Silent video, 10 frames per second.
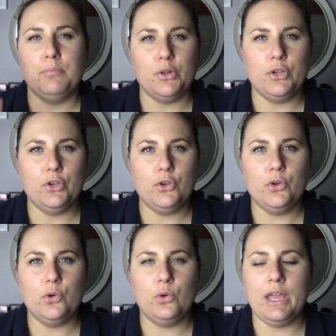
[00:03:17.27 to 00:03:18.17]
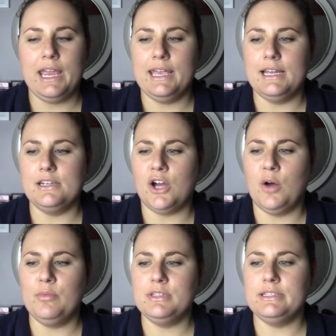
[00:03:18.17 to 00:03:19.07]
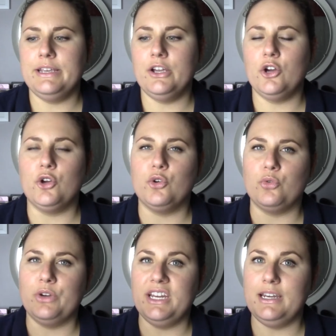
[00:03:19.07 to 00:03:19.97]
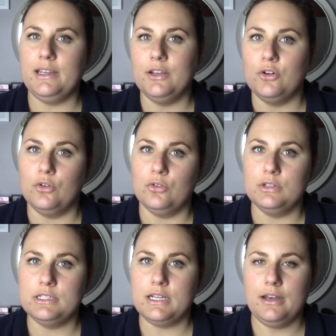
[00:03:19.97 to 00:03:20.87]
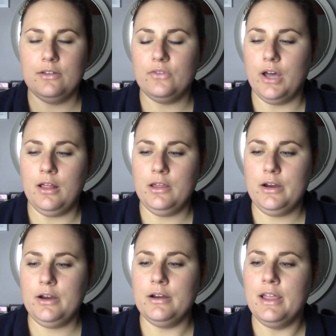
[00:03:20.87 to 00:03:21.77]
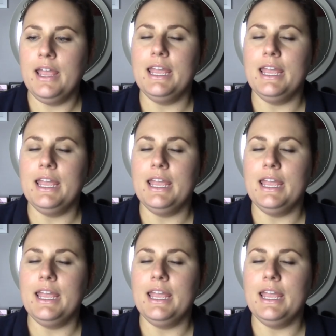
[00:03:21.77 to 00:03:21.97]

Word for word: blue, and almost like a greeny gold kind of color.